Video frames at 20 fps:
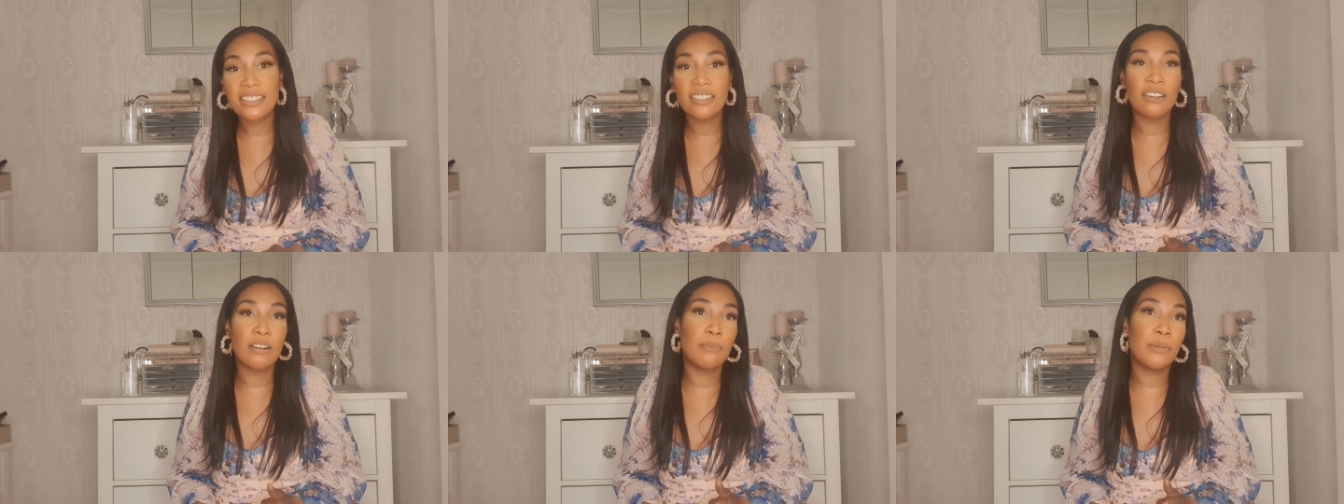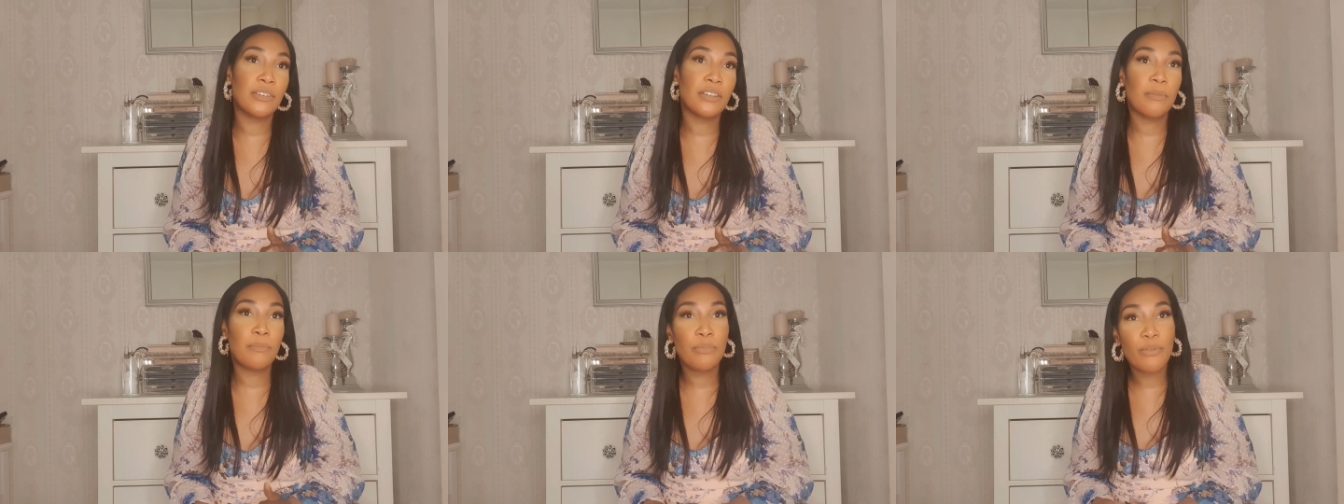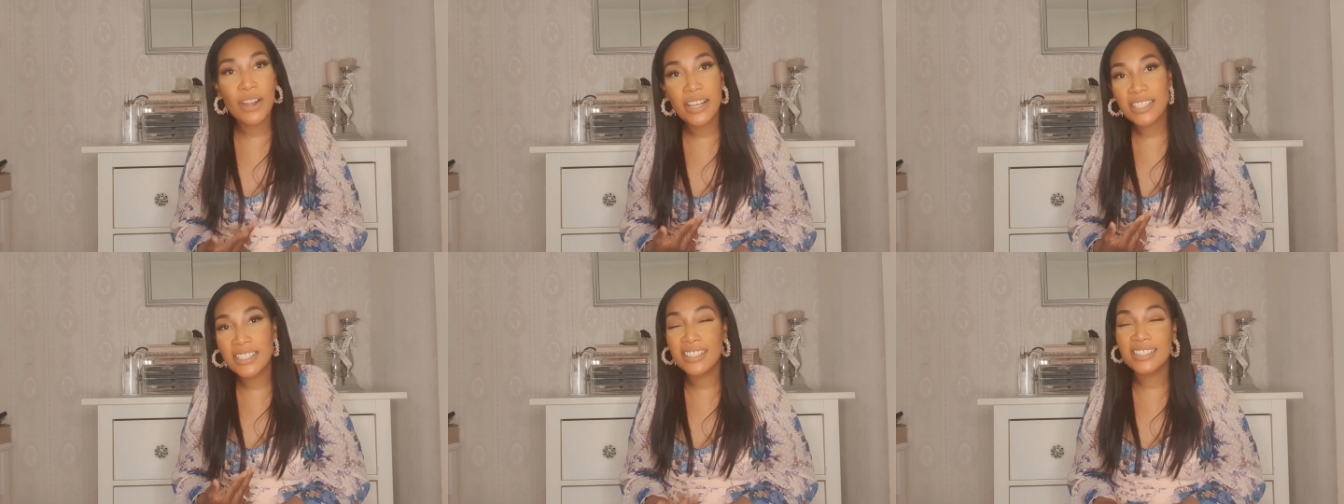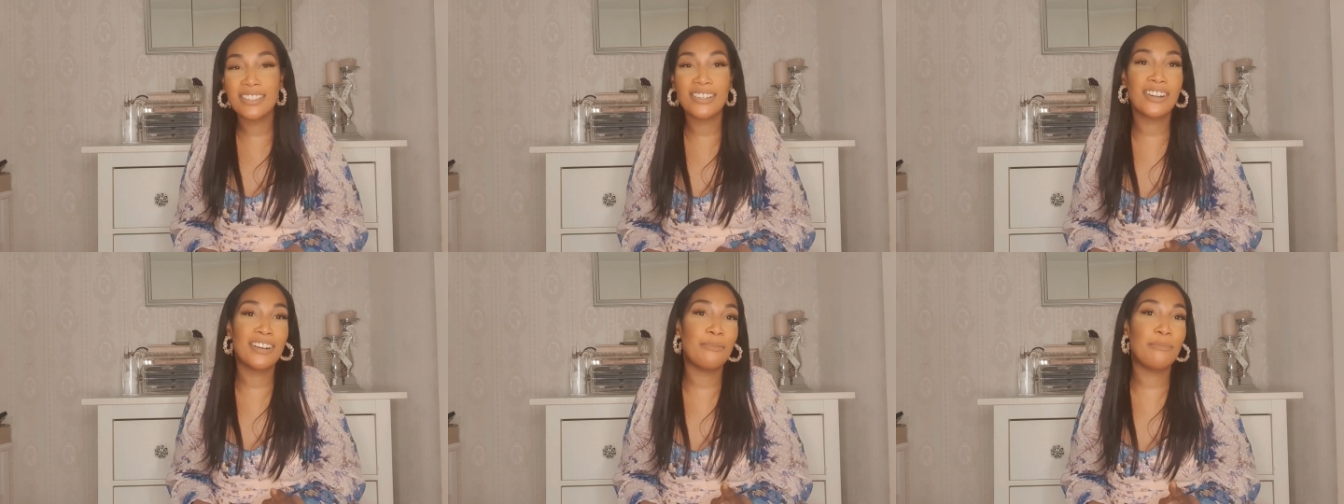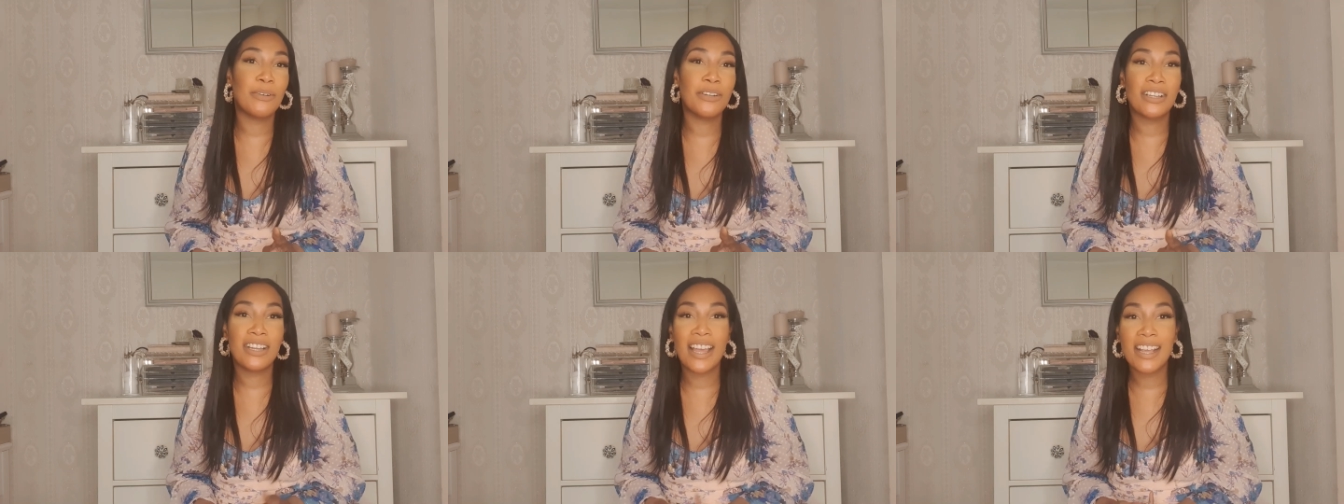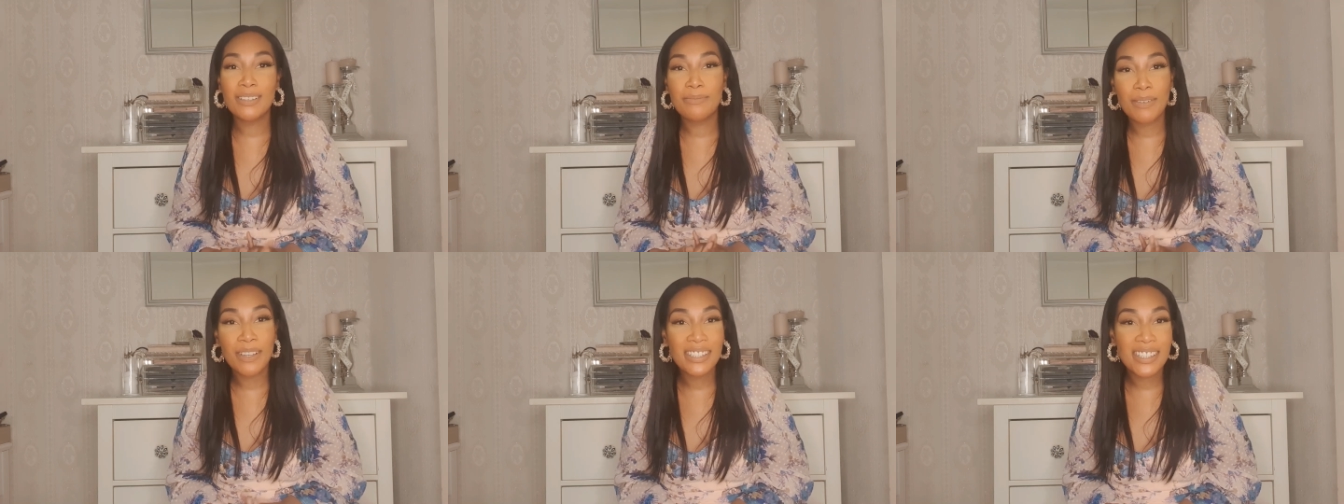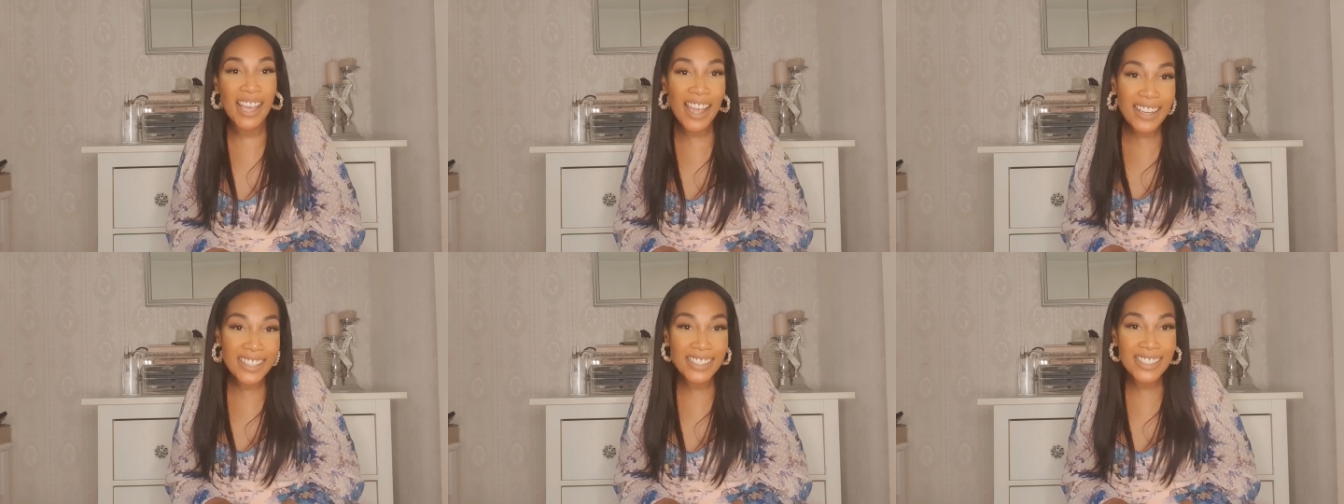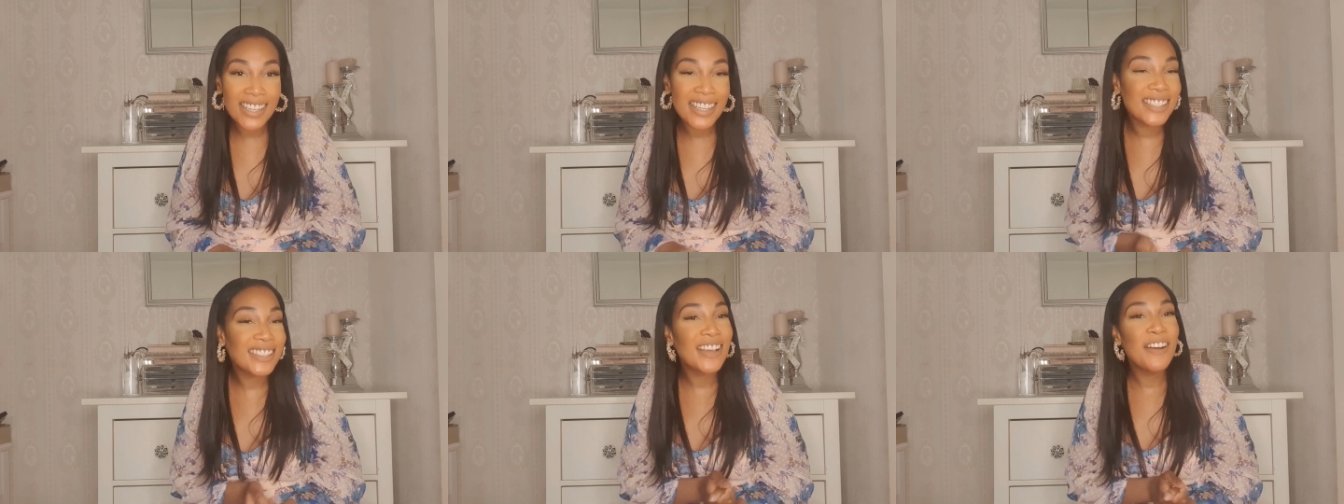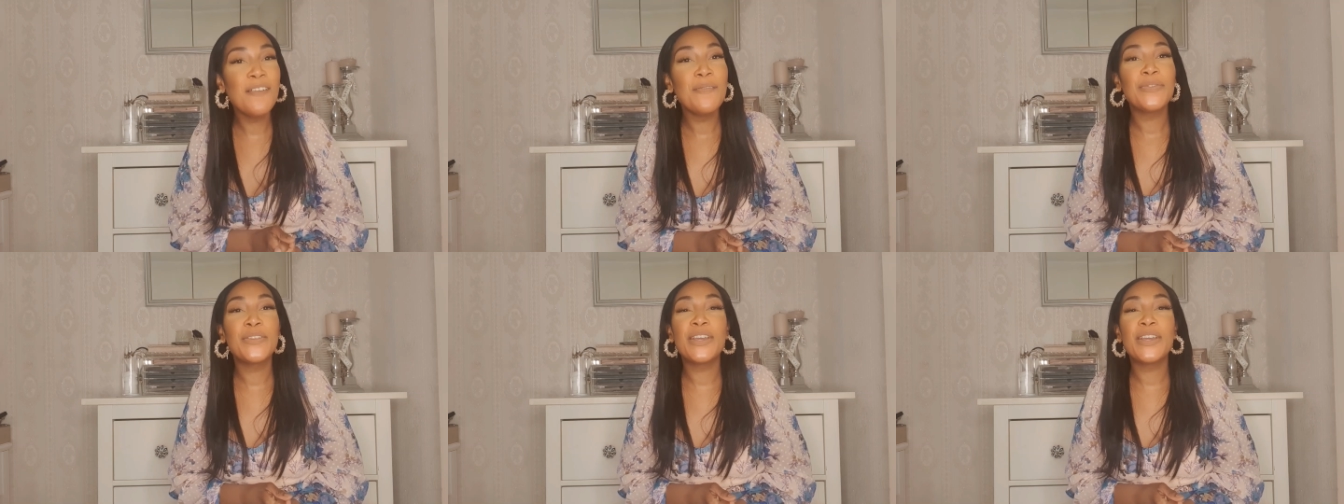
talk about your present, talk about your expectations.